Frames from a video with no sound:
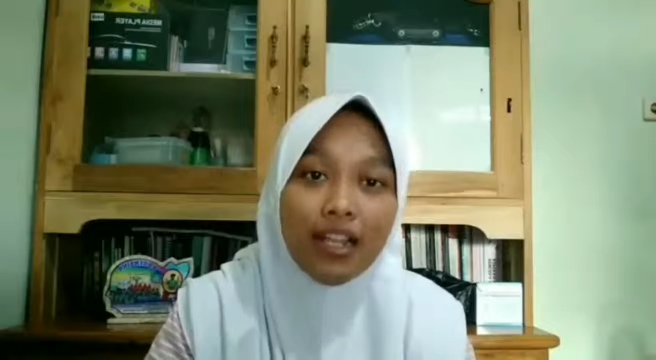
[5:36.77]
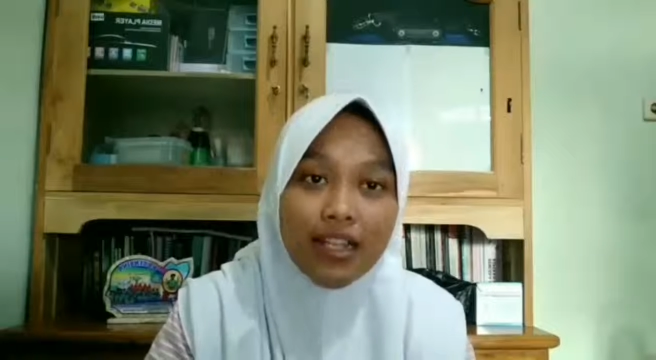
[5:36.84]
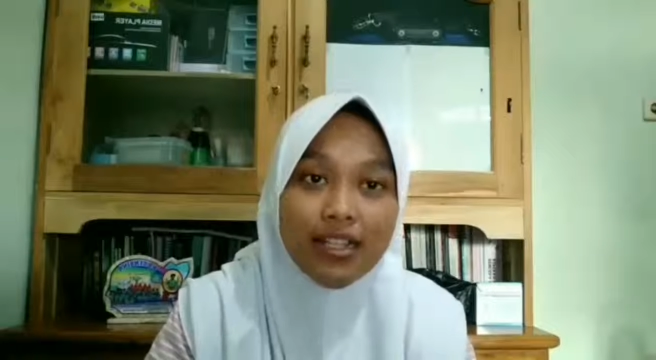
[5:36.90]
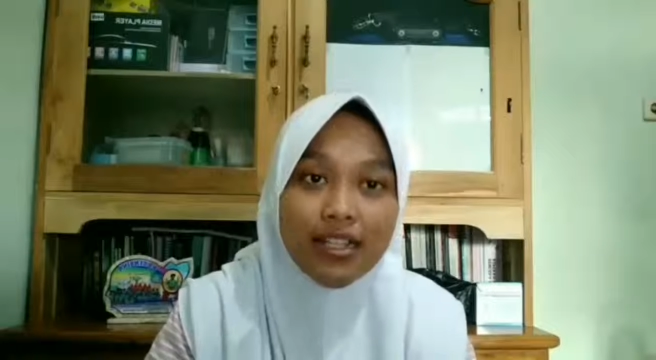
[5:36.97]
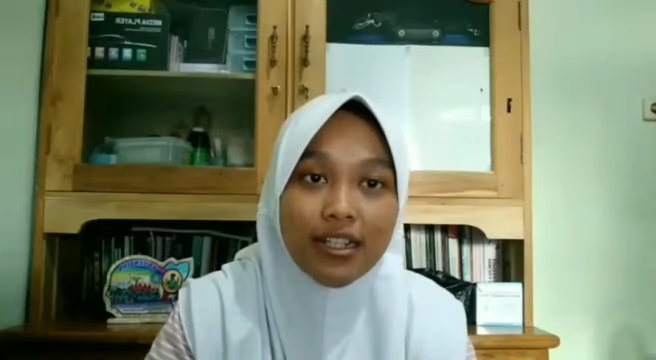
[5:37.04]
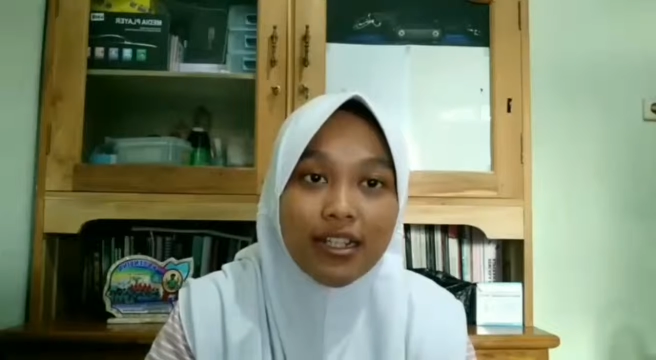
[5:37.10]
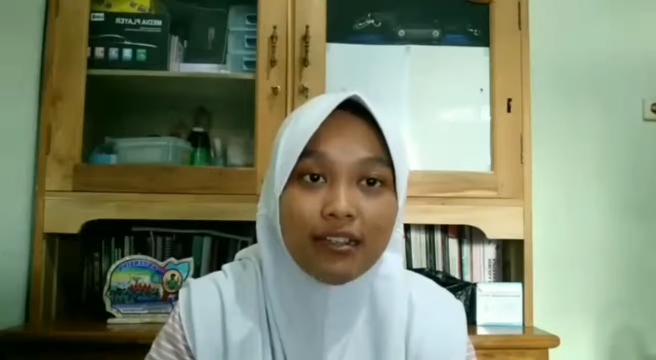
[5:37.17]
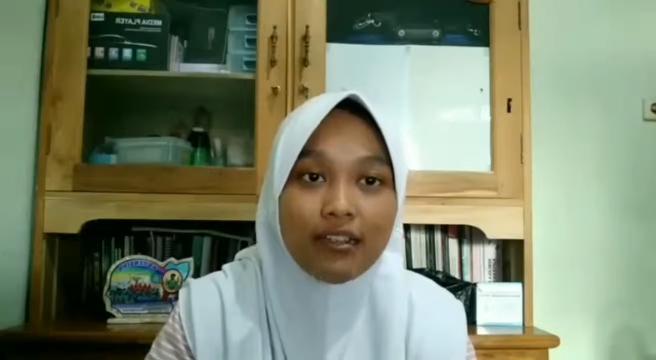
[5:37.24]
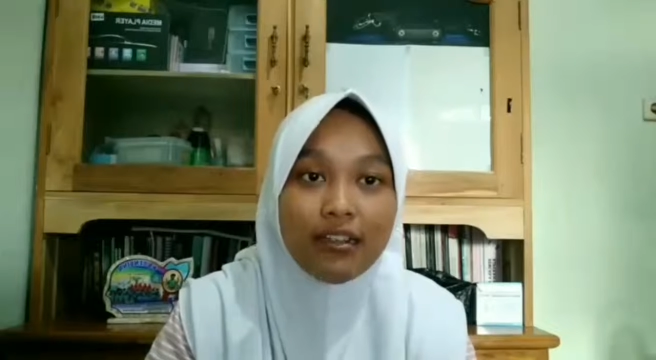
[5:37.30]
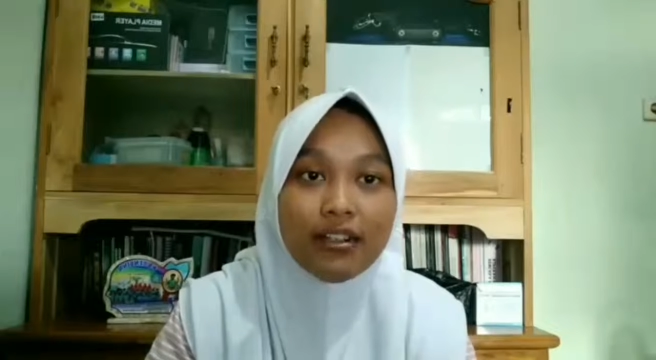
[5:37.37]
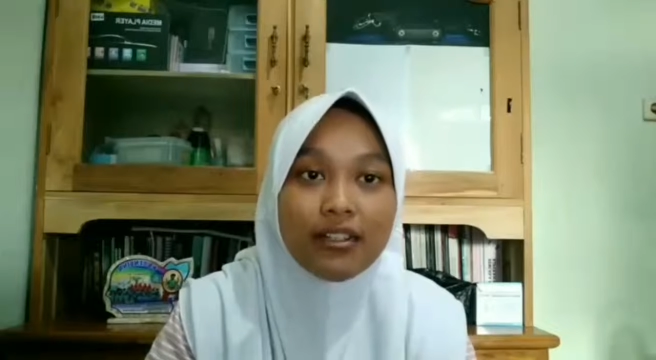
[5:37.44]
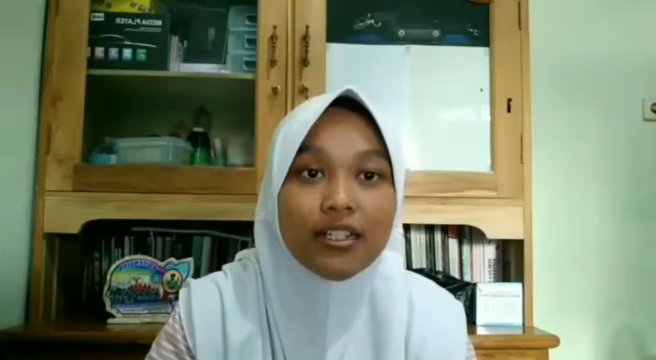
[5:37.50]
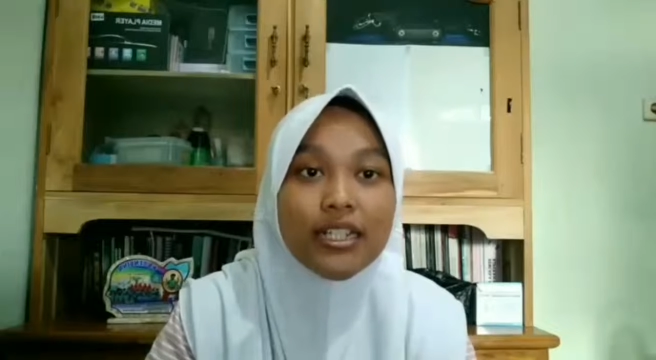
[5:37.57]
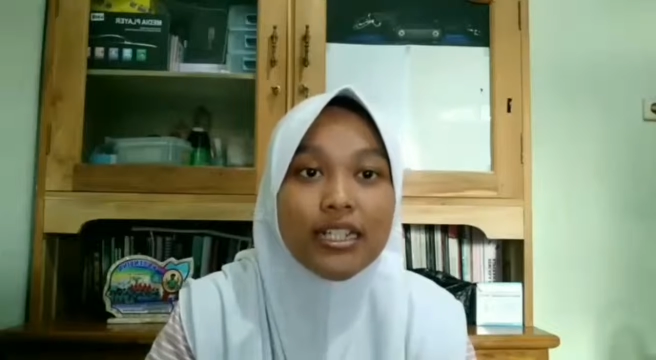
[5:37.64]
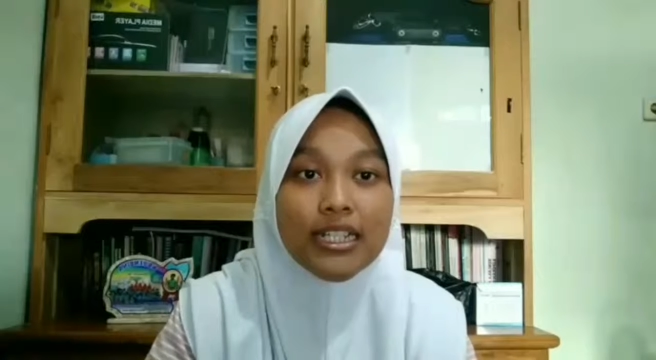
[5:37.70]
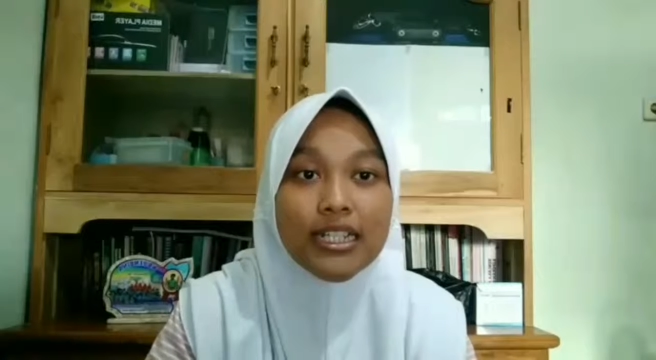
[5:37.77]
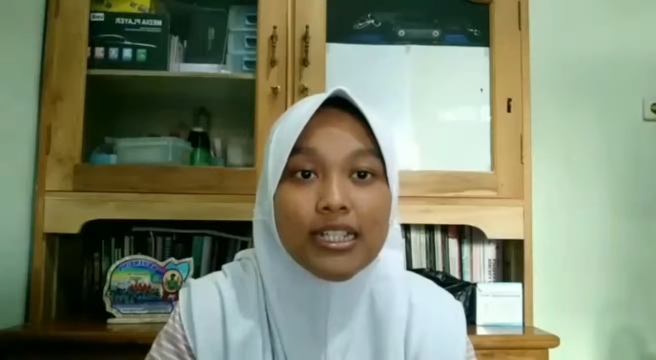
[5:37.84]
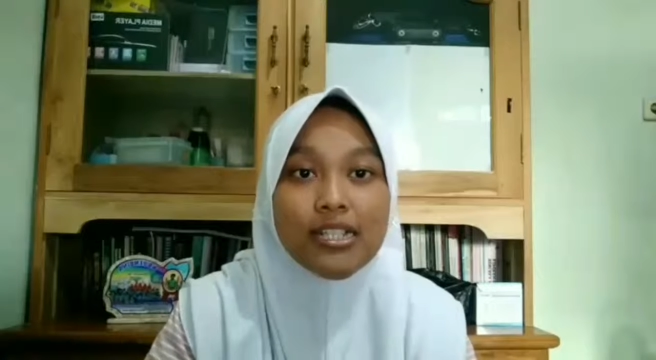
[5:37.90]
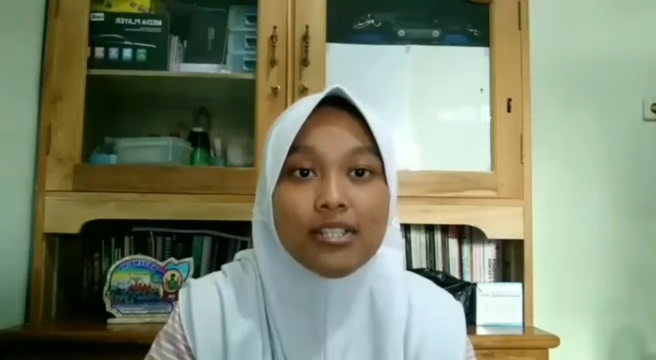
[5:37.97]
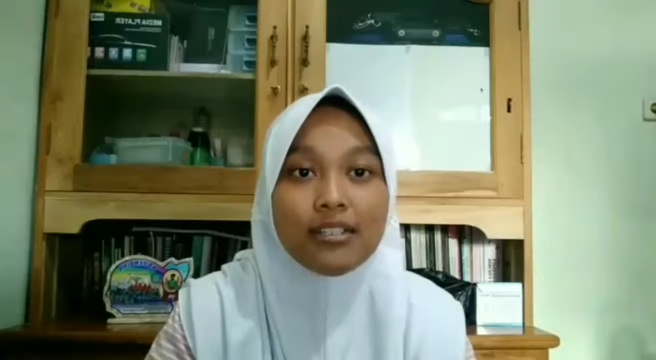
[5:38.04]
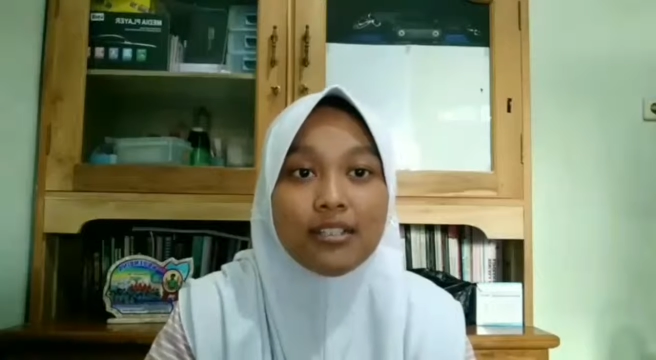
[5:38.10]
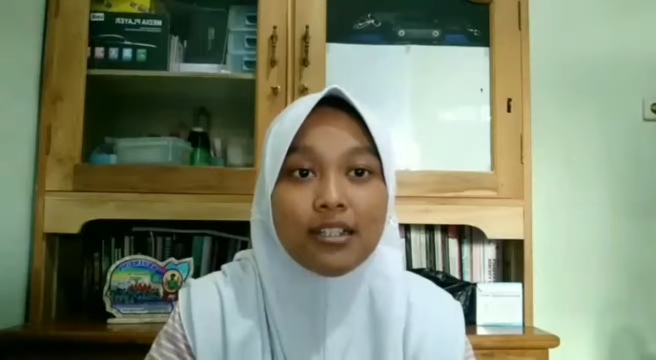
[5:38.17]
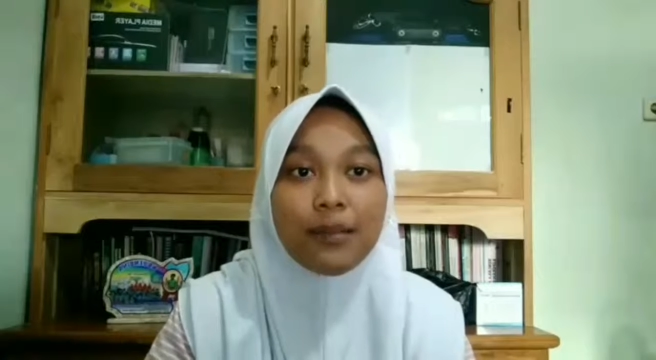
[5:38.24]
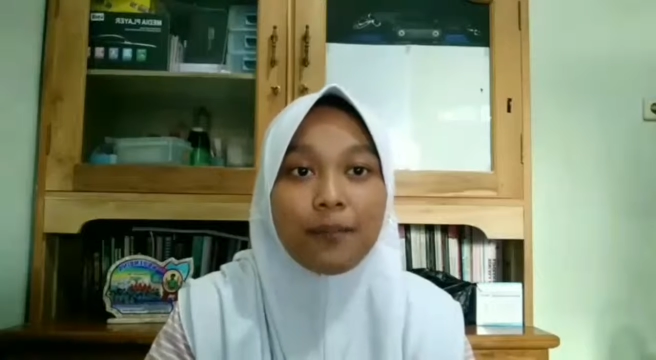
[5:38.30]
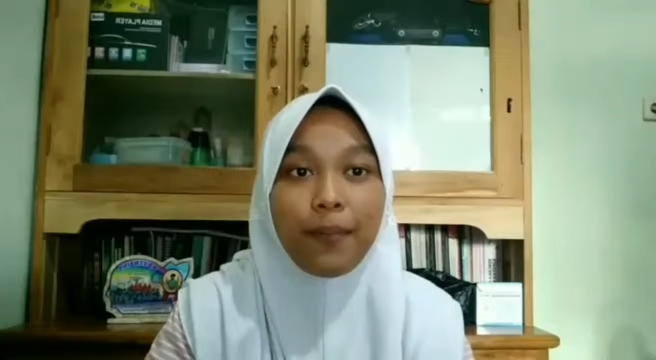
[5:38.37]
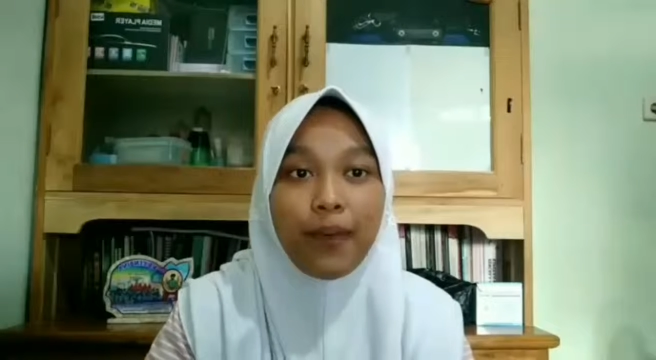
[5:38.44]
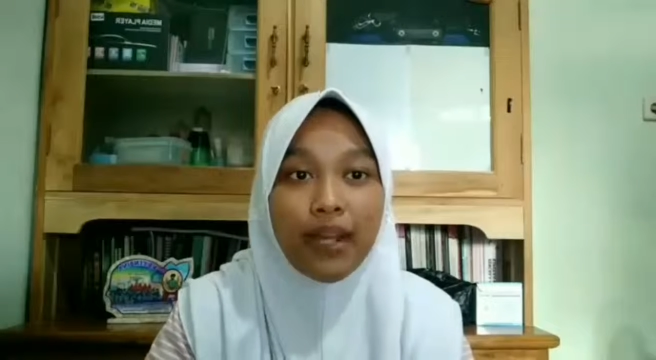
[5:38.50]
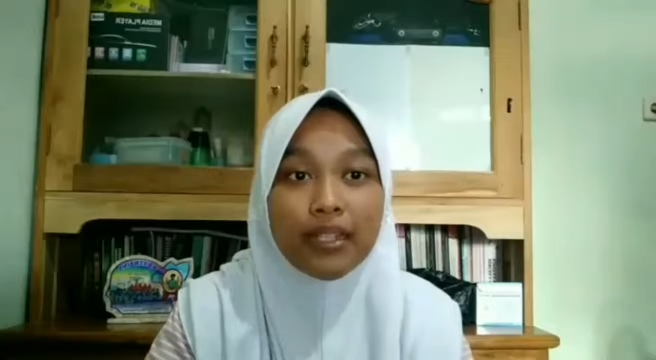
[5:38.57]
last layer is the